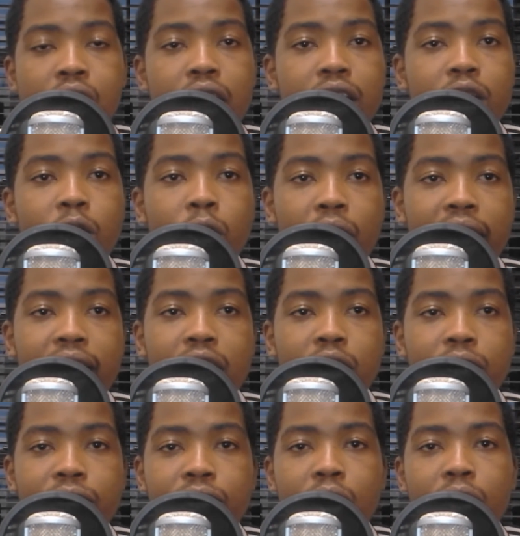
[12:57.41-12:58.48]
and the whole end
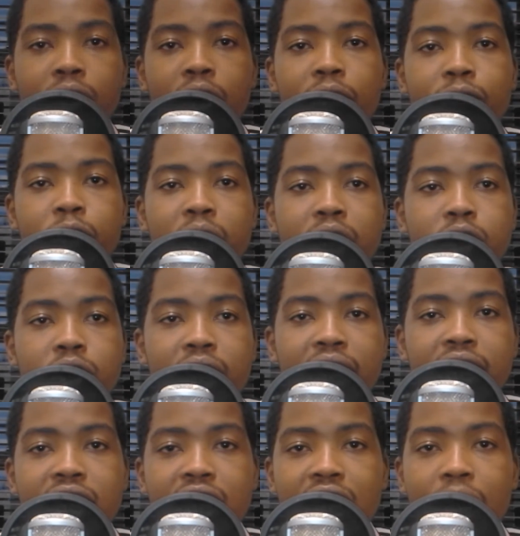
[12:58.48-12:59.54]
of free
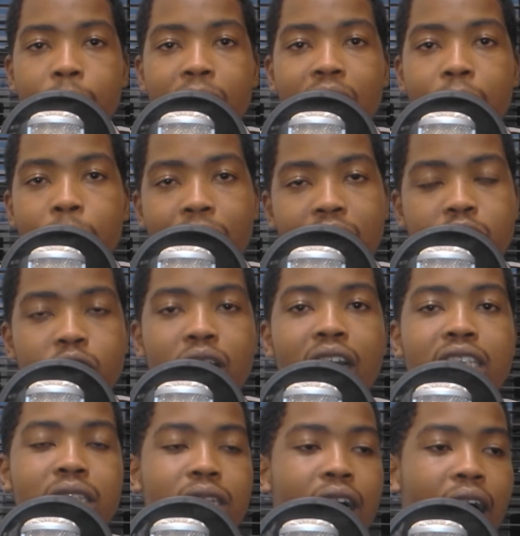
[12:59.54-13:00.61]
education coming about. You
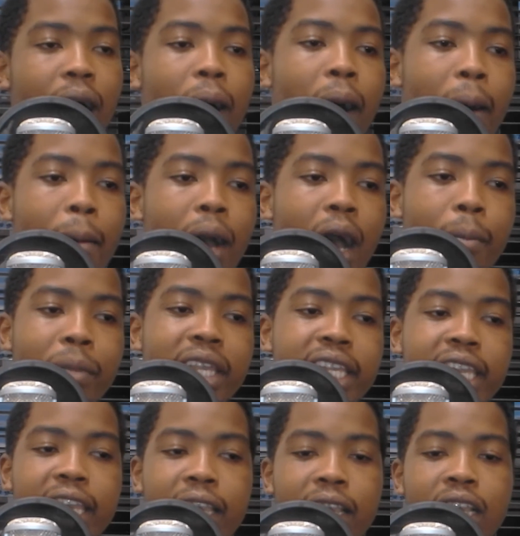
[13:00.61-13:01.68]
guys are
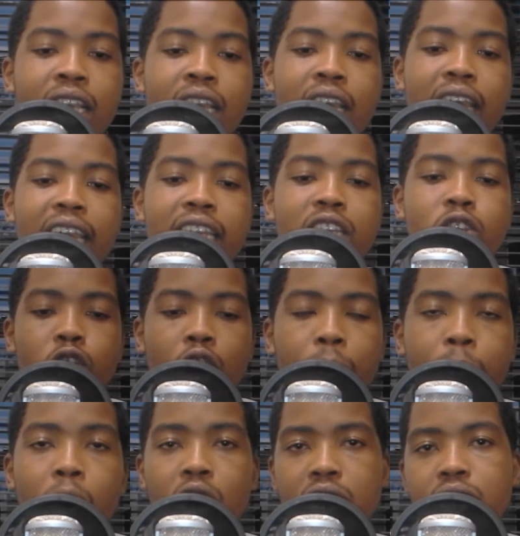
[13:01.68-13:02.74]
making it
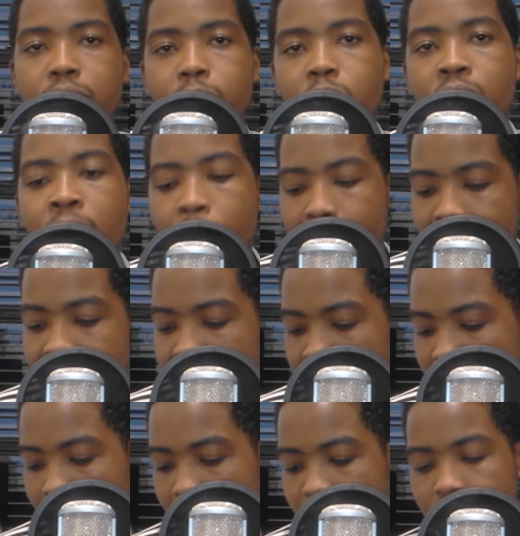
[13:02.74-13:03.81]
not possible.
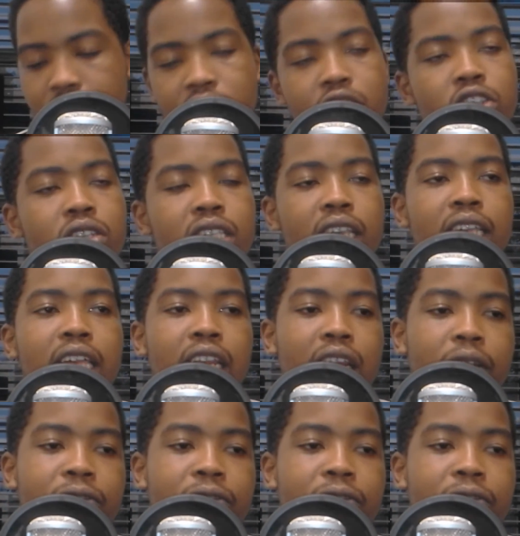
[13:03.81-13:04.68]
And just to say that